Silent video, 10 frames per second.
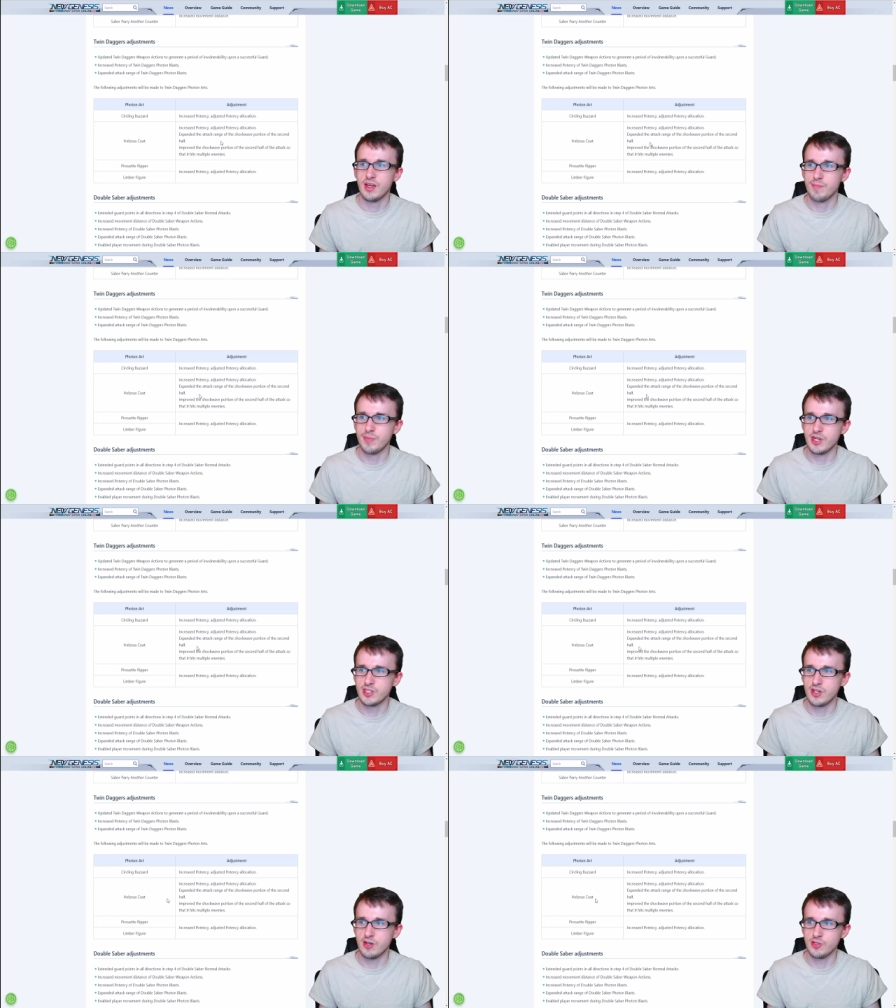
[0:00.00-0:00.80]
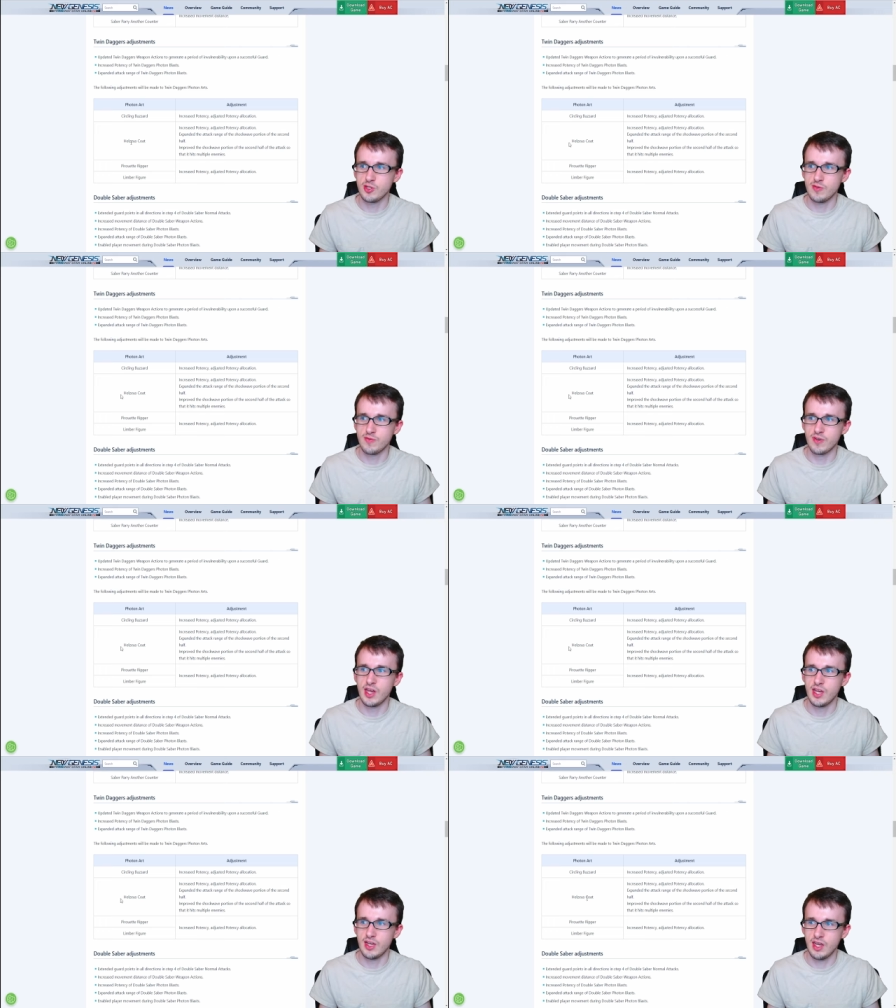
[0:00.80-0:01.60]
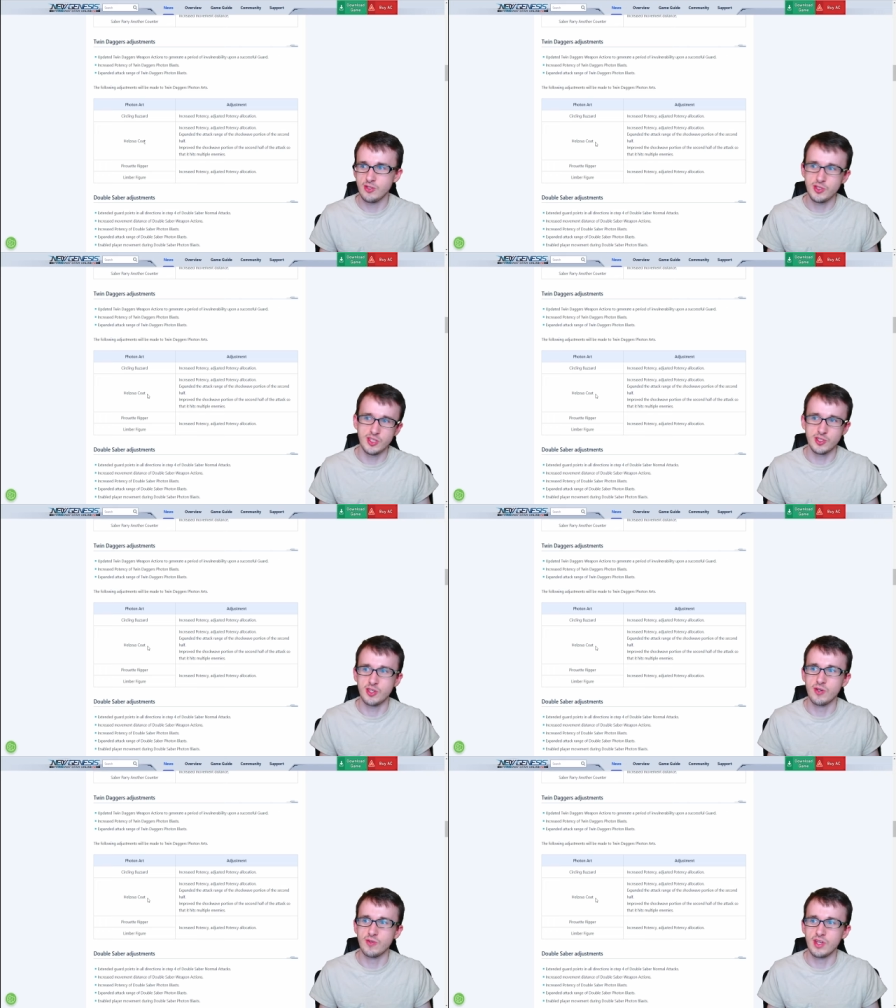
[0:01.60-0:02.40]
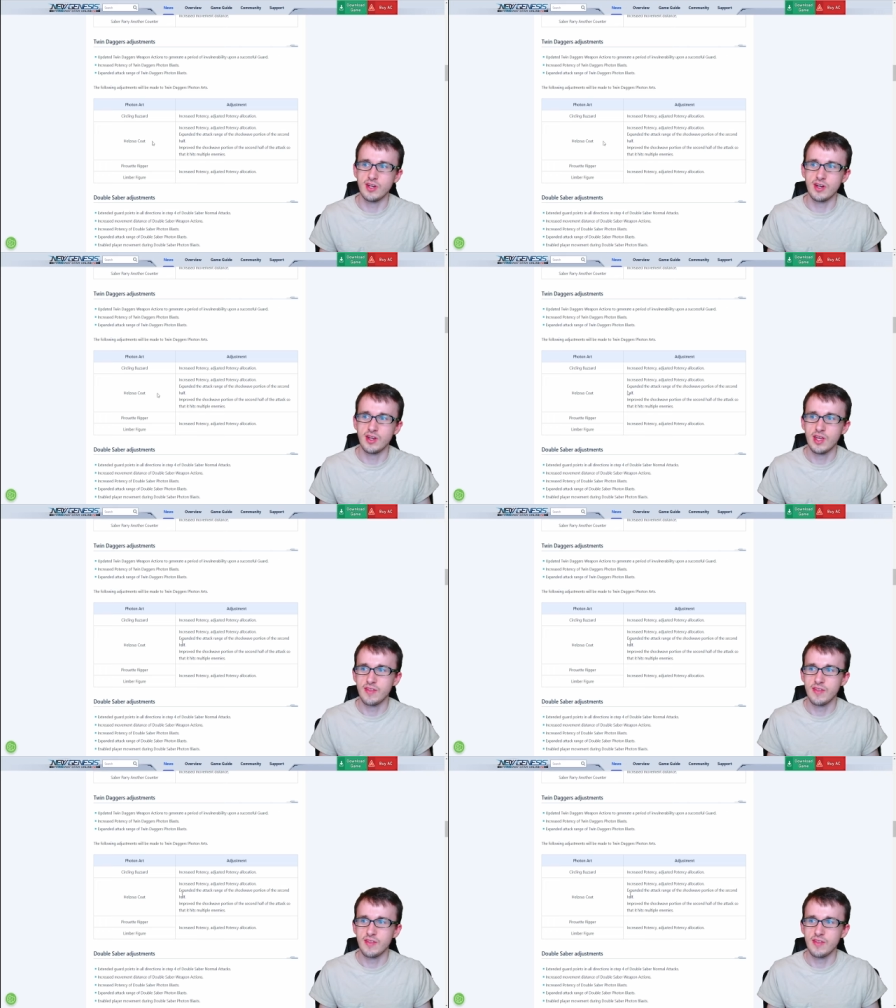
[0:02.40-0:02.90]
But also for Helsius Coat here,